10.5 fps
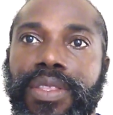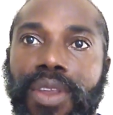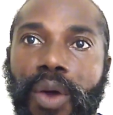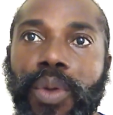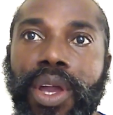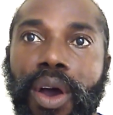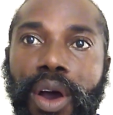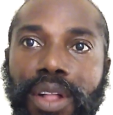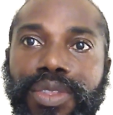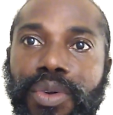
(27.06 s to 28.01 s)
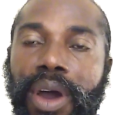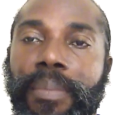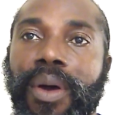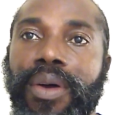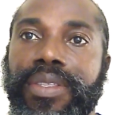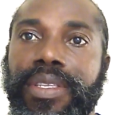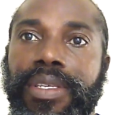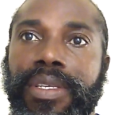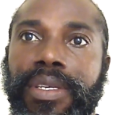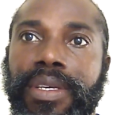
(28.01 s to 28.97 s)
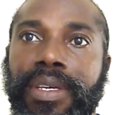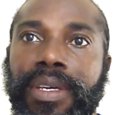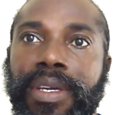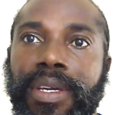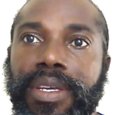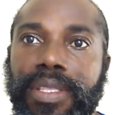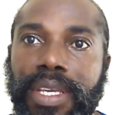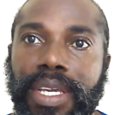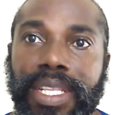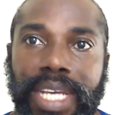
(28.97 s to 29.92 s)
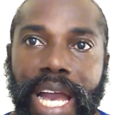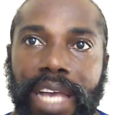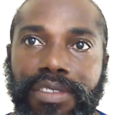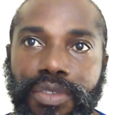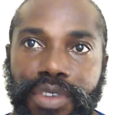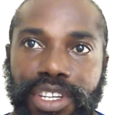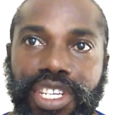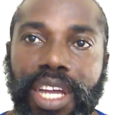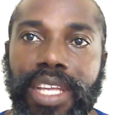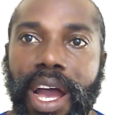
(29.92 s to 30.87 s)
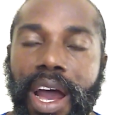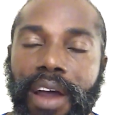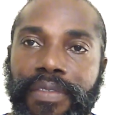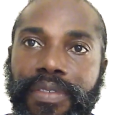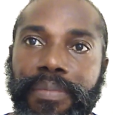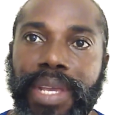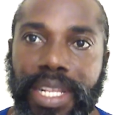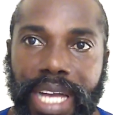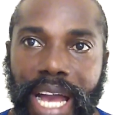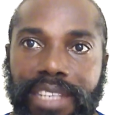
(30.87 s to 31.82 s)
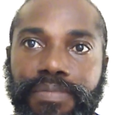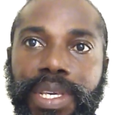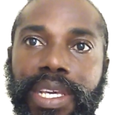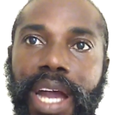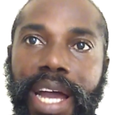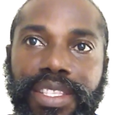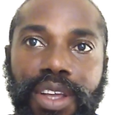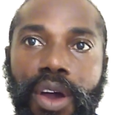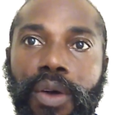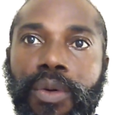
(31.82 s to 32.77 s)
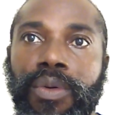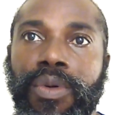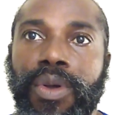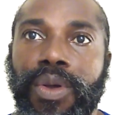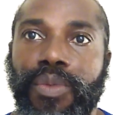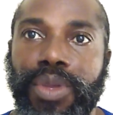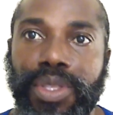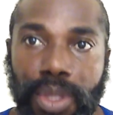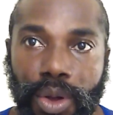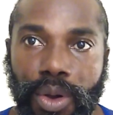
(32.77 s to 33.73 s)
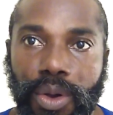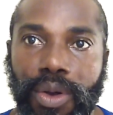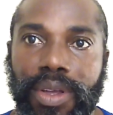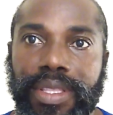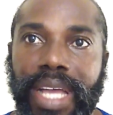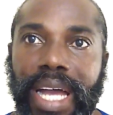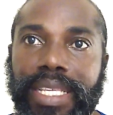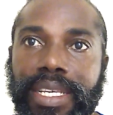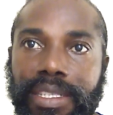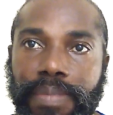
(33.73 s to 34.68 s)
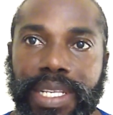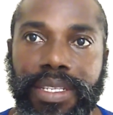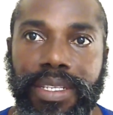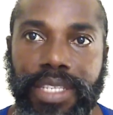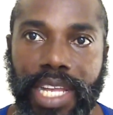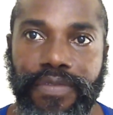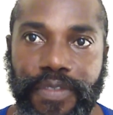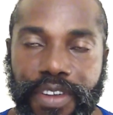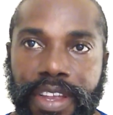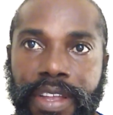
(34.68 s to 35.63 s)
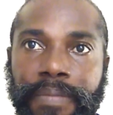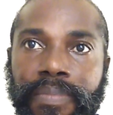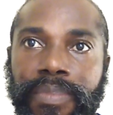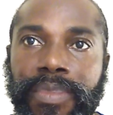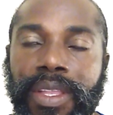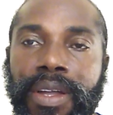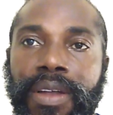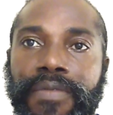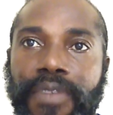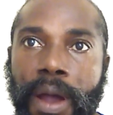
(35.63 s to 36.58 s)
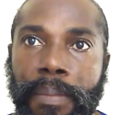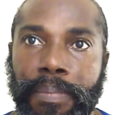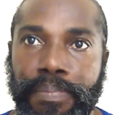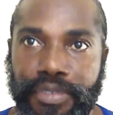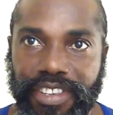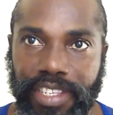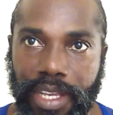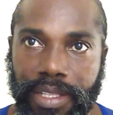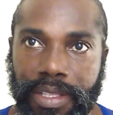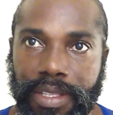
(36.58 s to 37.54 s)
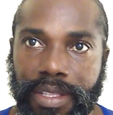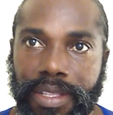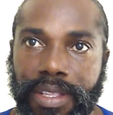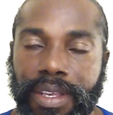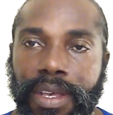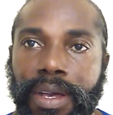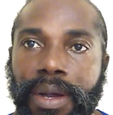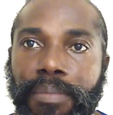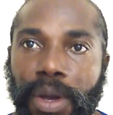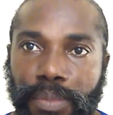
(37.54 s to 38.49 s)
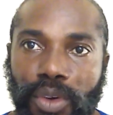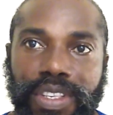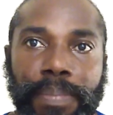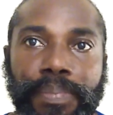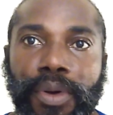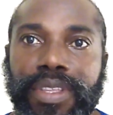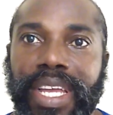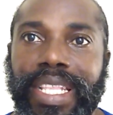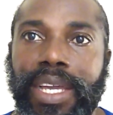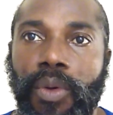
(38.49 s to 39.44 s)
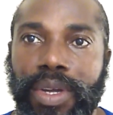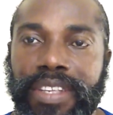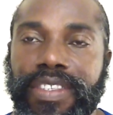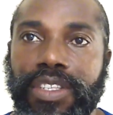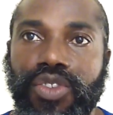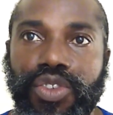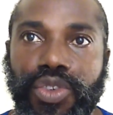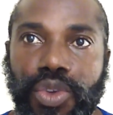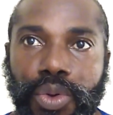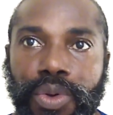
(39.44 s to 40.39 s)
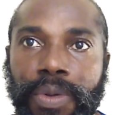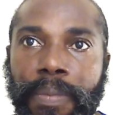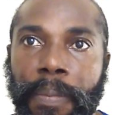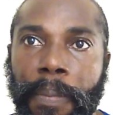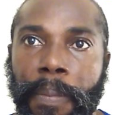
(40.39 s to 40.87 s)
Now we all know about the incarceration of Bill Cosby, and now we know that he's been set free from prison. But most importantly, I want to say to you